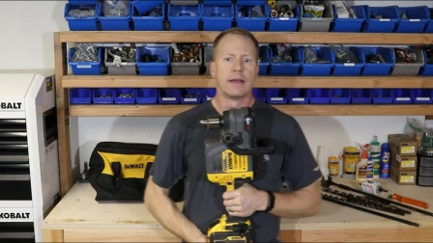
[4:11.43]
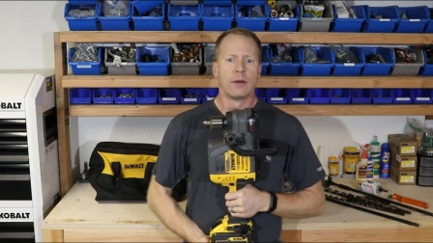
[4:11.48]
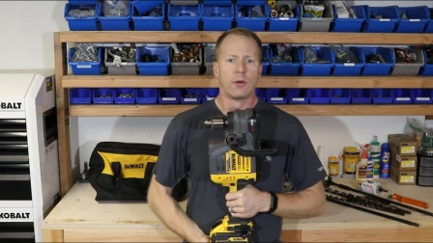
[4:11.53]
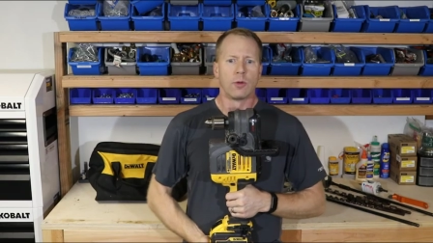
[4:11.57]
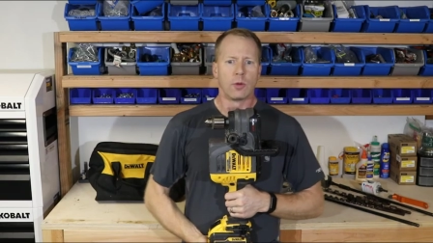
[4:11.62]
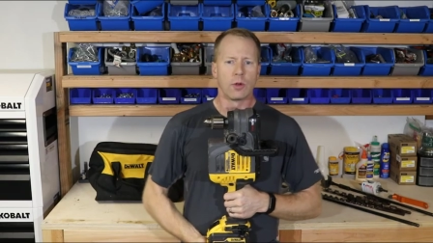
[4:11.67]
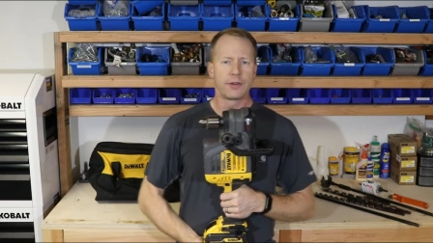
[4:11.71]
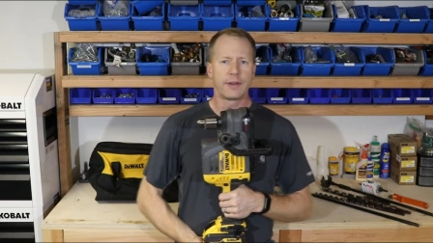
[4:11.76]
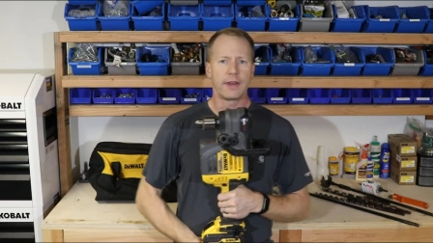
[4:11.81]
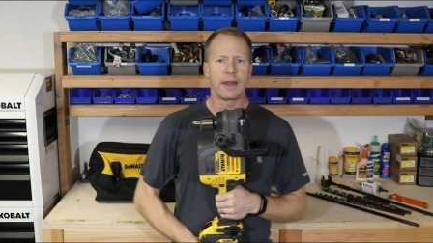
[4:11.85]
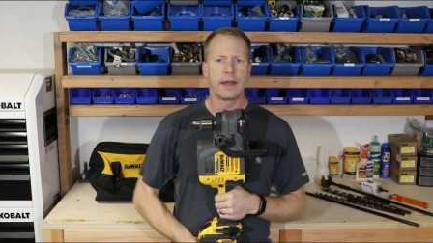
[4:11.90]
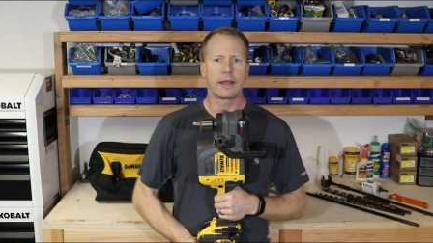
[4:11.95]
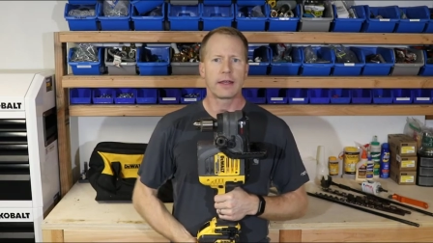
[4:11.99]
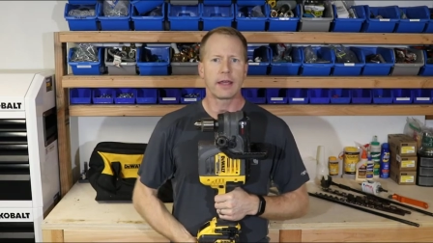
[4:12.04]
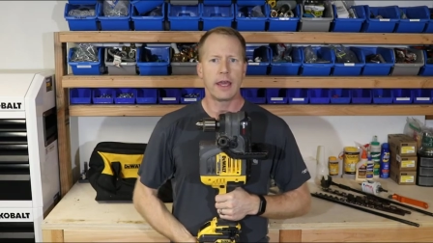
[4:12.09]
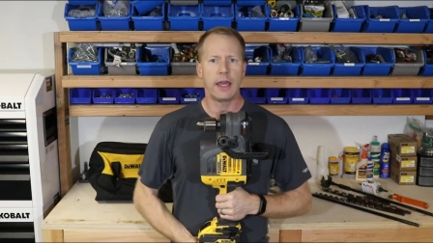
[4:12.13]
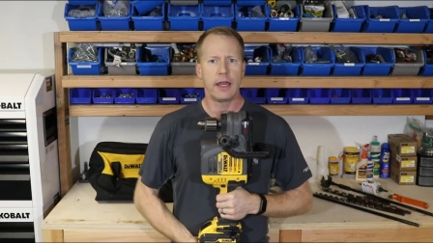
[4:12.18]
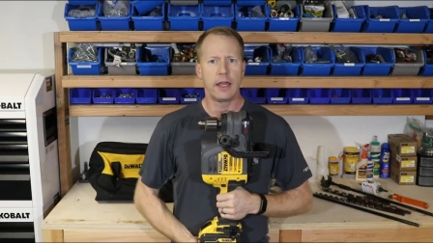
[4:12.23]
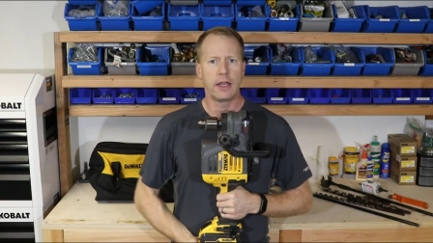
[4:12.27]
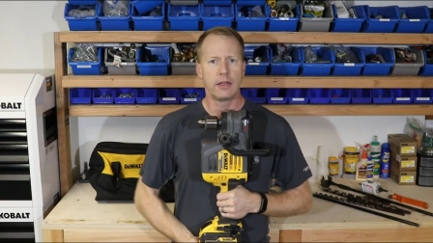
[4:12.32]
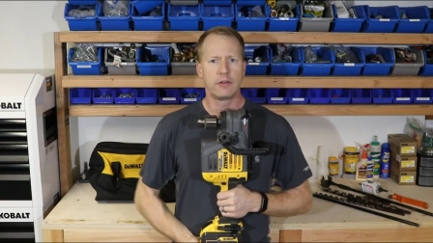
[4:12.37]
will take
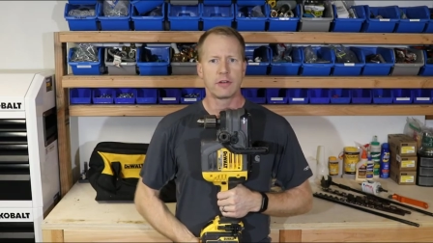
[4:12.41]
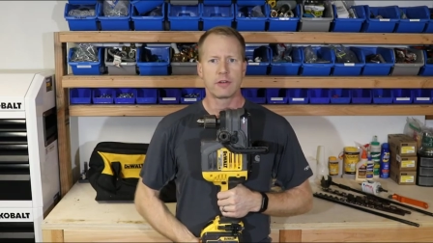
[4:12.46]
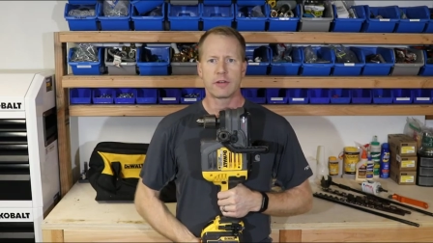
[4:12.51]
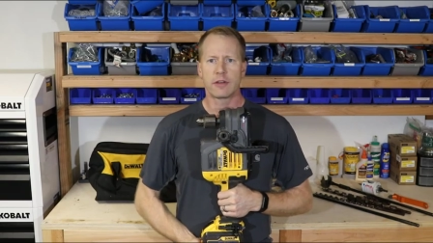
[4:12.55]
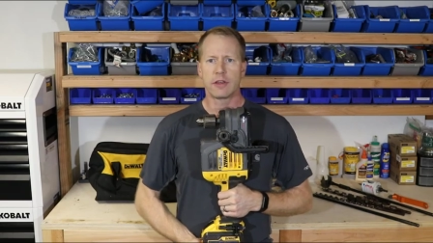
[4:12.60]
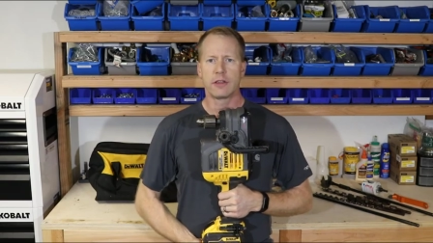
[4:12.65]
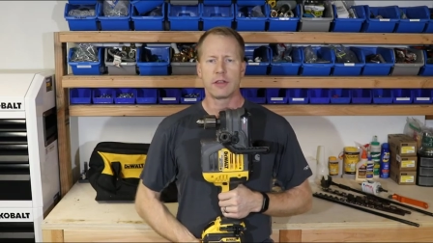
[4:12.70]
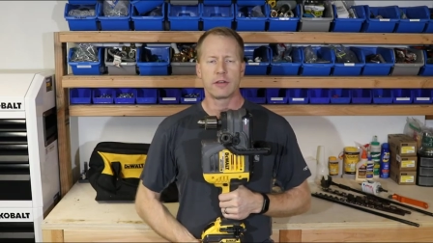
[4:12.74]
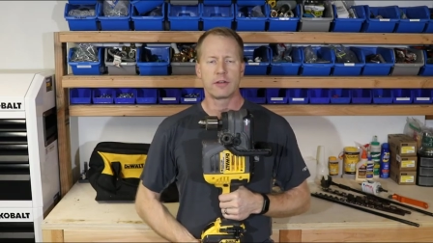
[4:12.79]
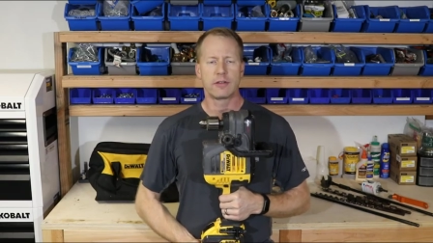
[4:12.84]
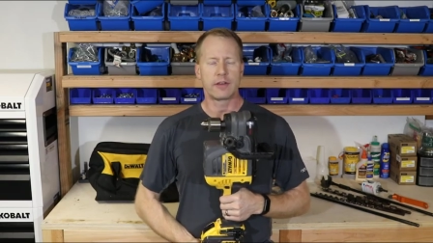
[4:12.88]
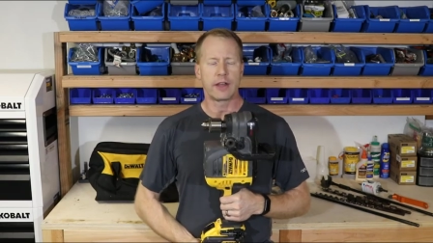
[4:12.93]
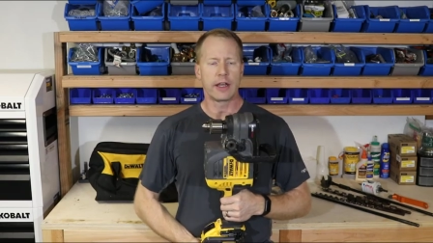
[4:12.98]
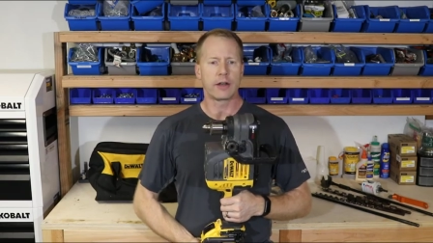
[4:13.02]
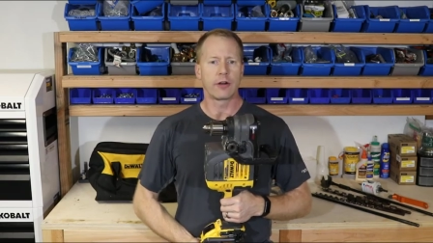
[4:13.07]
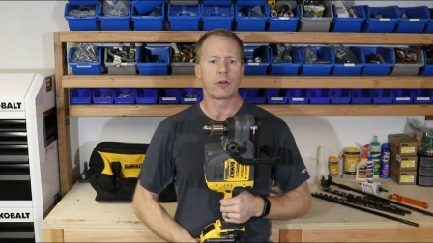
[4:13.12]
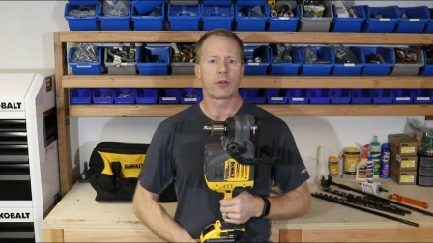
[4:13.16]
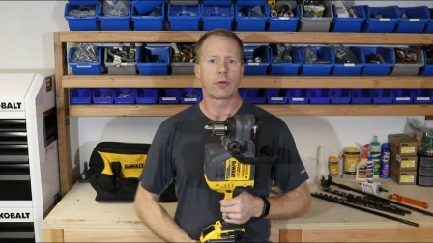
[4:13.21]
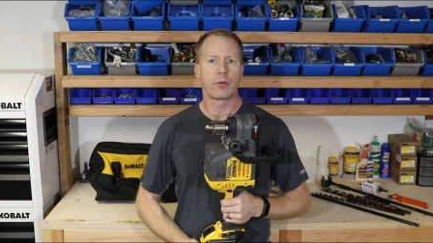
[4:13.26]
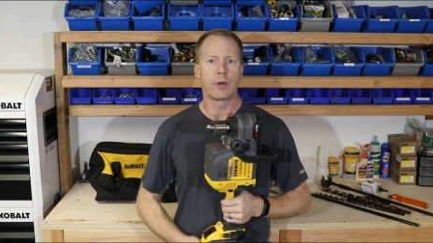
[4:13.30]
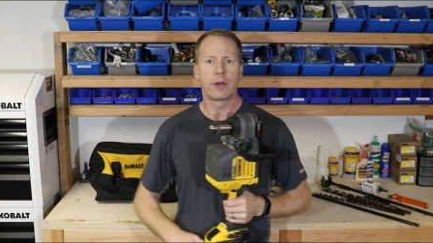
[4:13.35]
just a
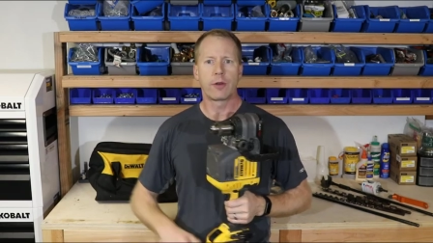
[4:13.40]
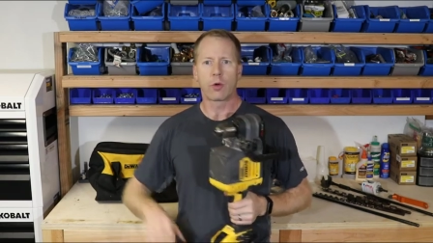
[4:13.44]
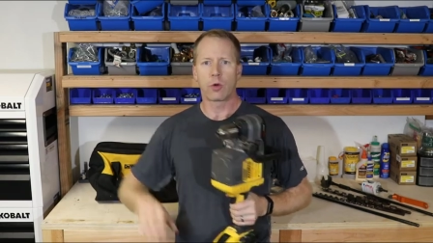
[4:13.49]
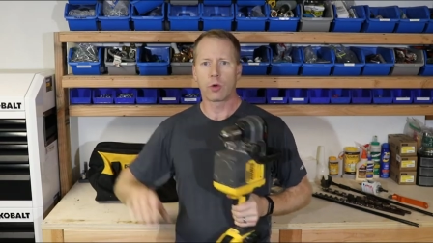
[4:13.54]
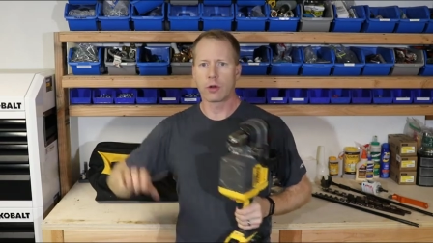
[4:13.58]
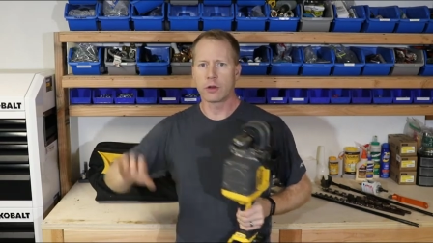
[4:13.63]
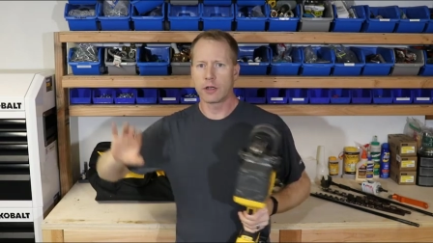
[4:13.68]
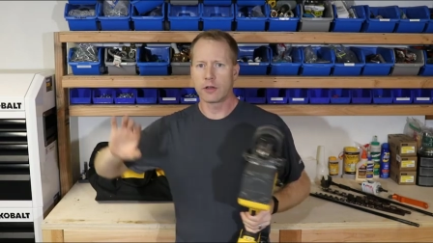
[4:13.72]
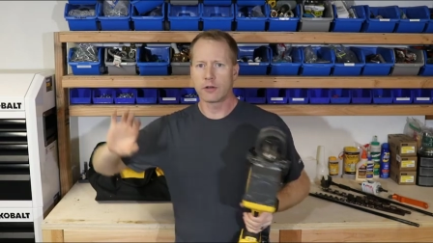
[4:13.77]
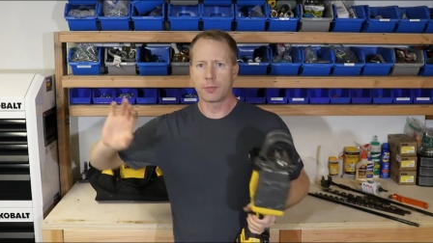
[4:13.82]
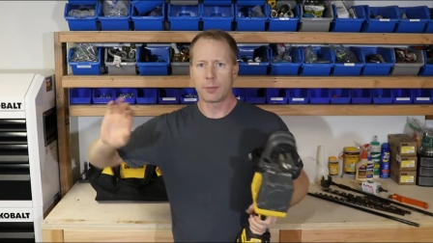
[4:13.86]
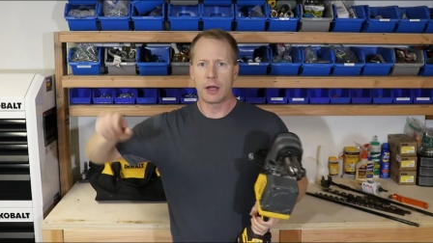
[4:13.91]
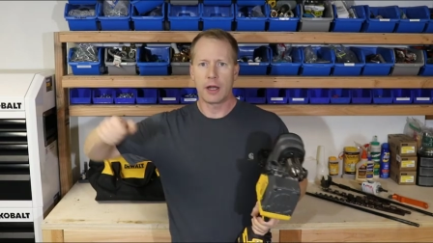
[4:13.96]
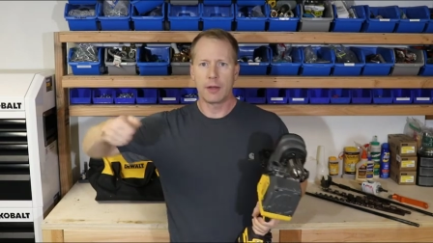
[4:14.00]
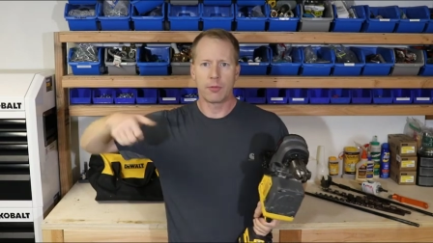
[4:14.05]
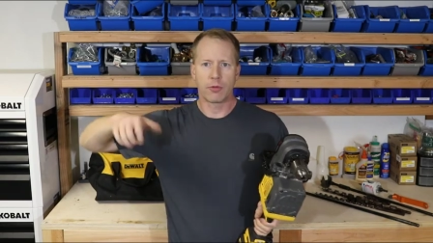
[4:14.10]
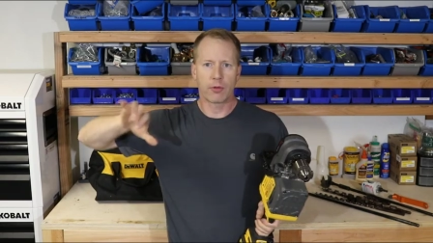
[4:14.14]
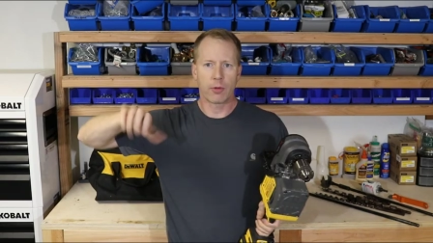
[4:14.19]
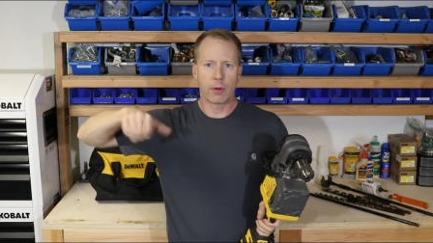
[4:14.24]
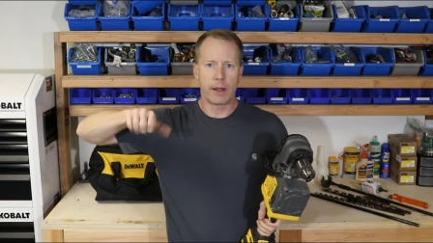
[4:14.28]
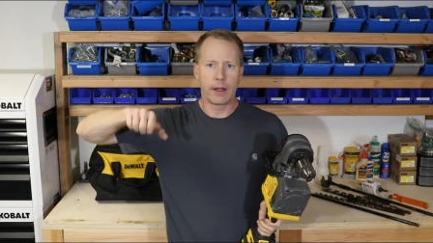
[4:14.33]
standard 3/4 inch
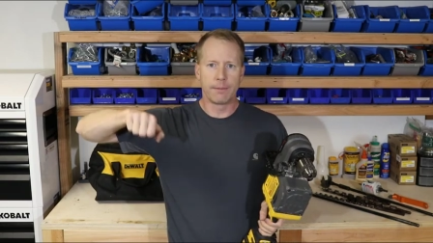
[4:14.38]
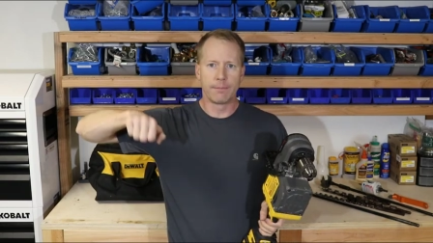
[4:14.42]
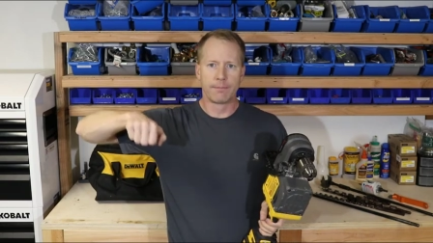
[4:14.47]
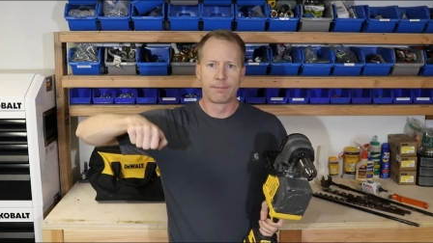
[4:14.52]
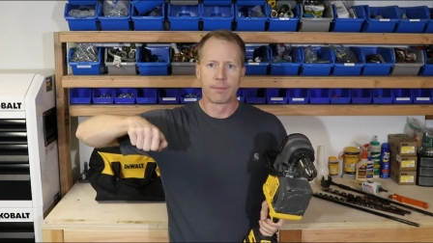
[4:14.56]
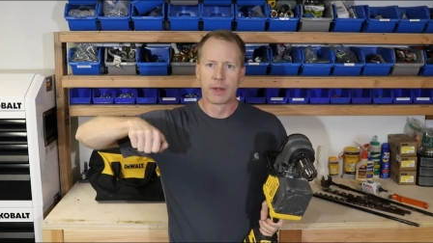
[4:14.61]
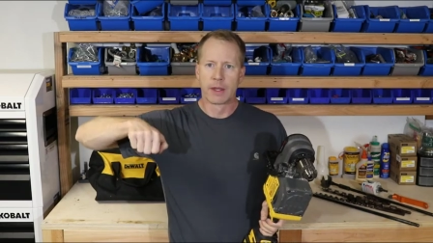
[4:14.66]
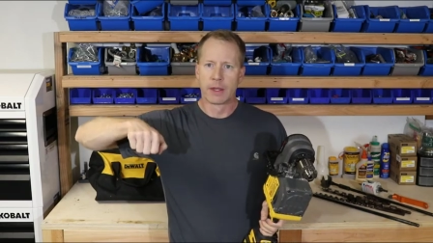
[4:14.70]
pipe thread,